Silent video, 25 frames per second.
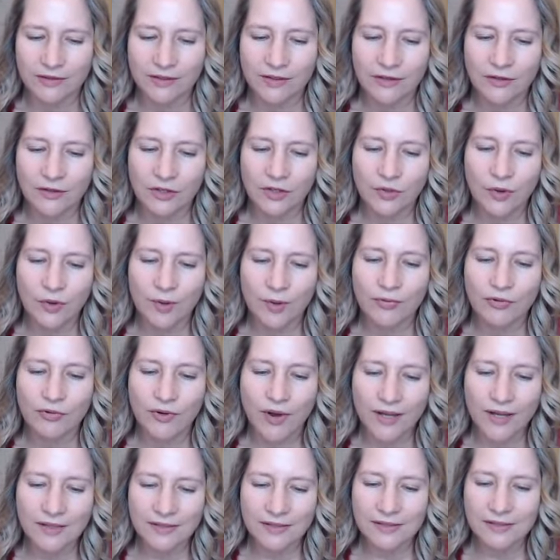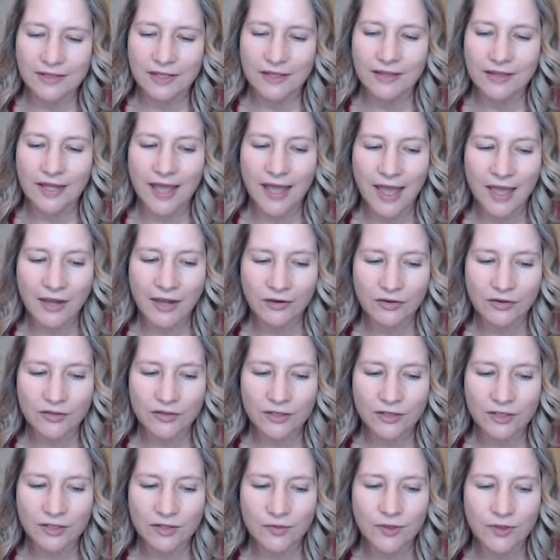You are processing the
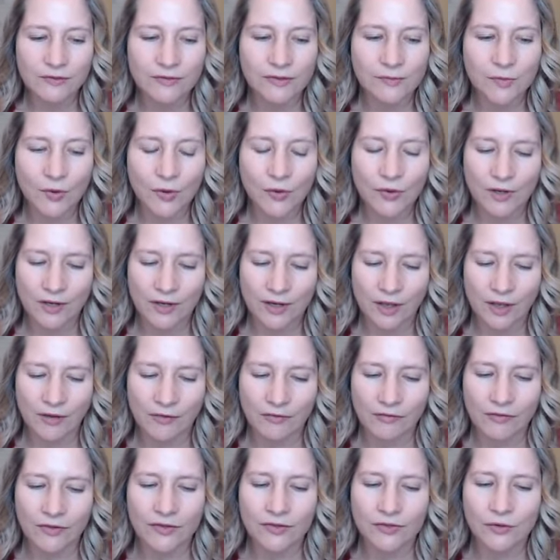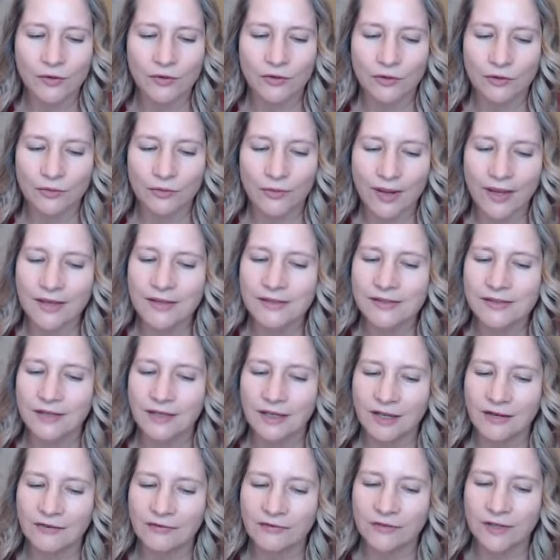energies we have spoken of, the solar rays
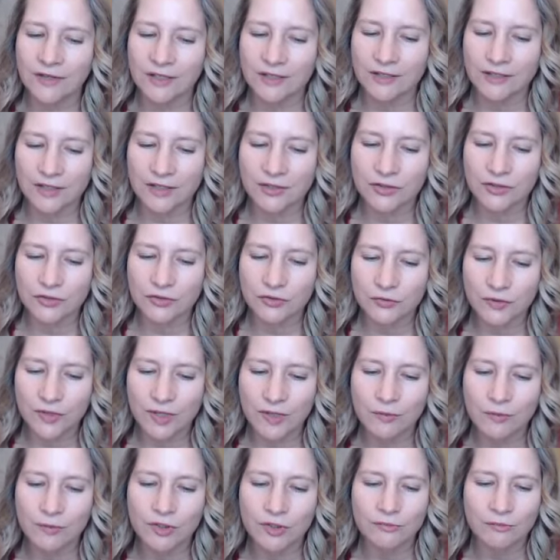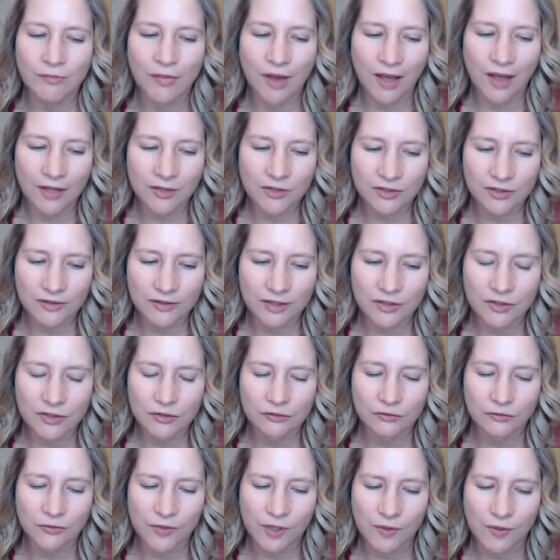and influx extreme, which modulates
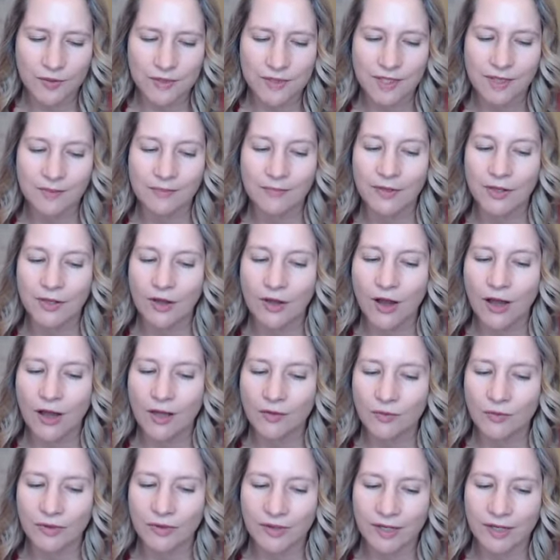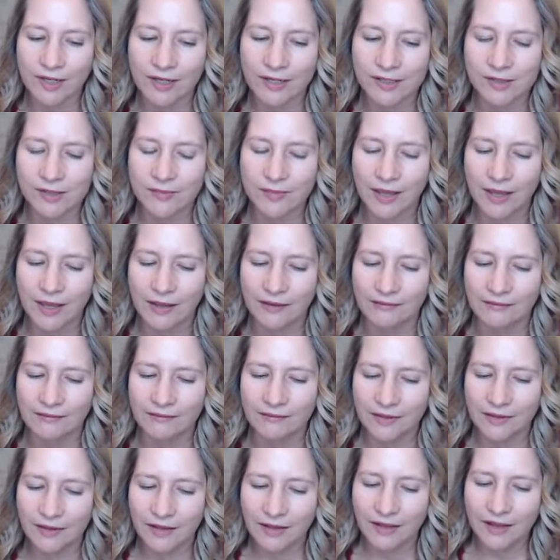your frequency beyond where it has been.
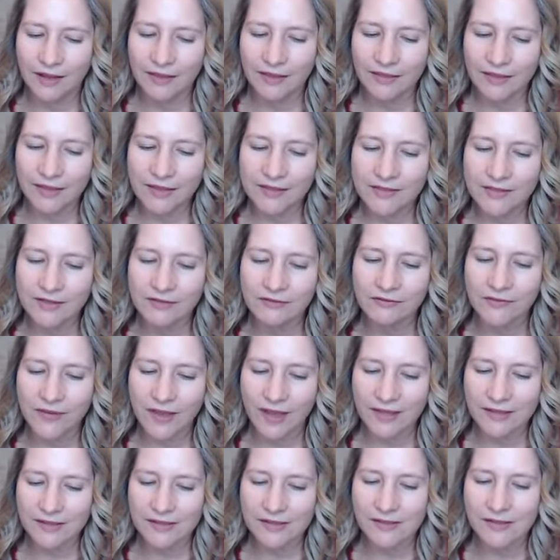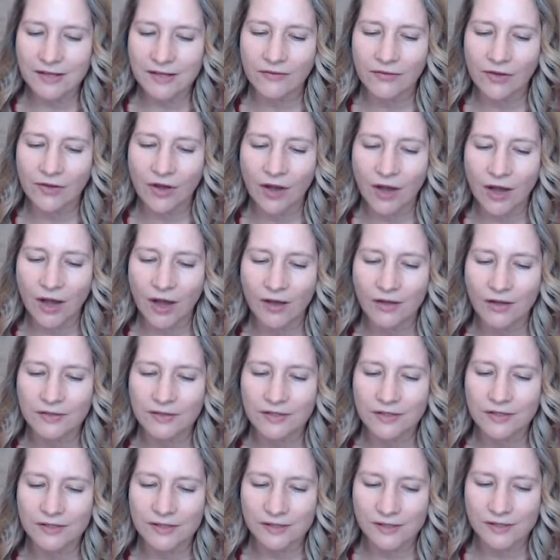These advances have
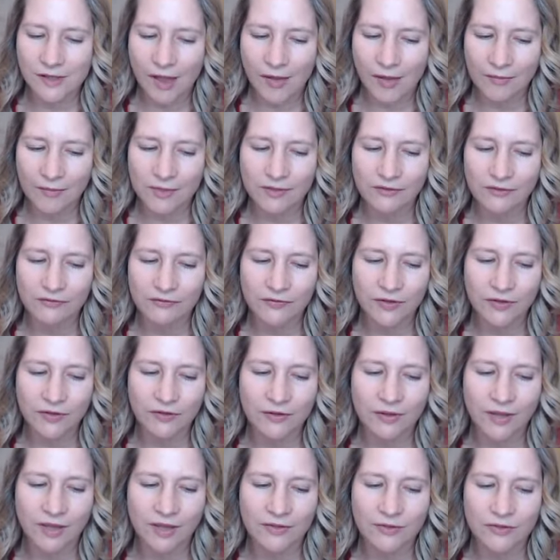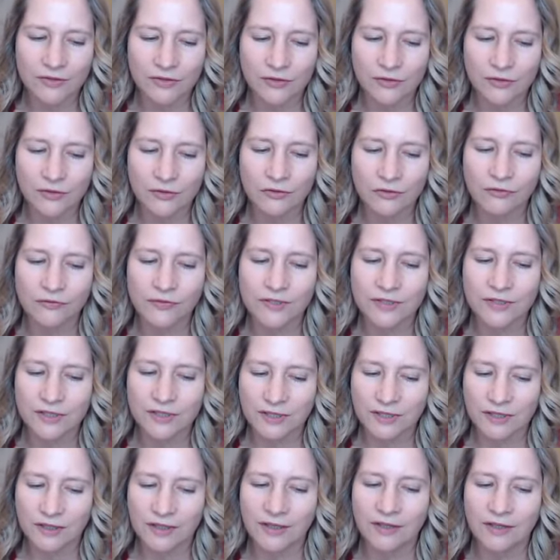caused some to feel external
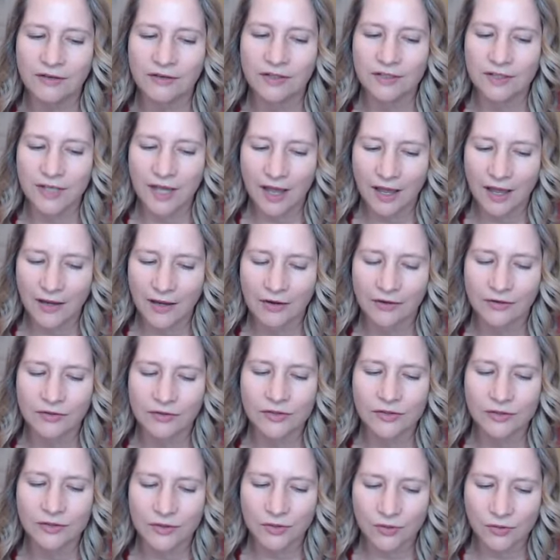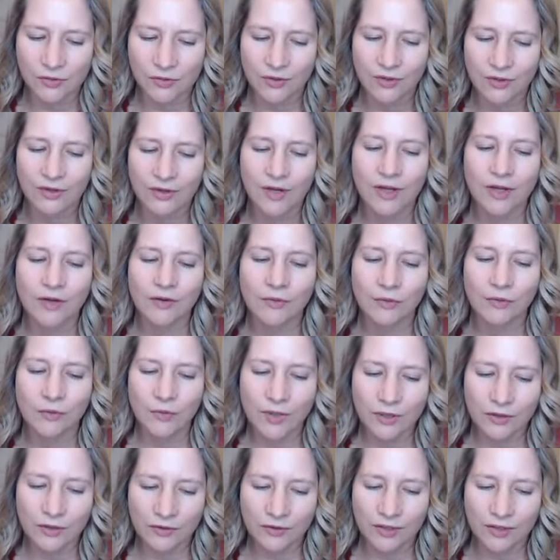fatigue, tired, sore,
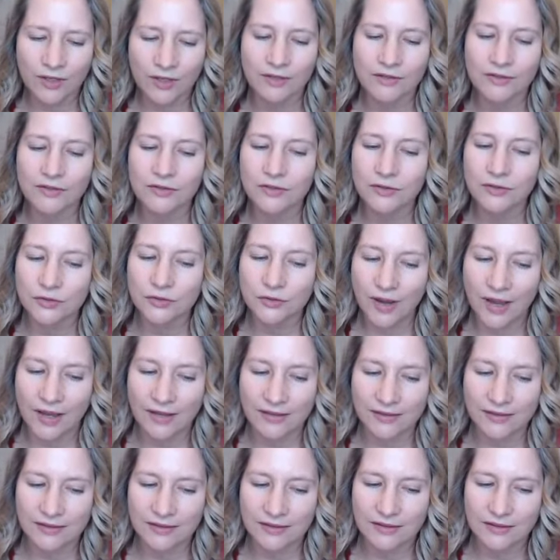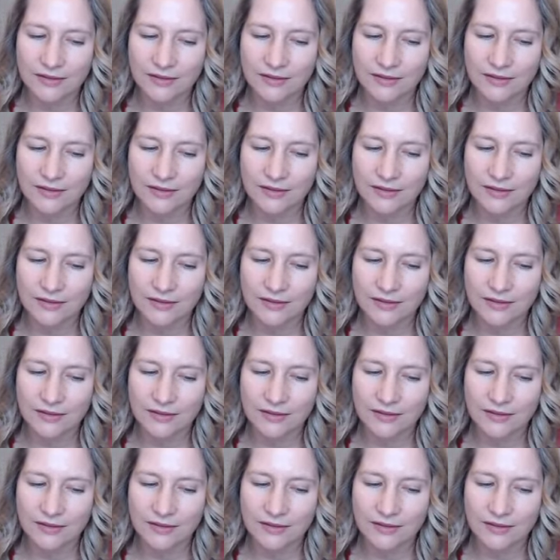weary, stressed.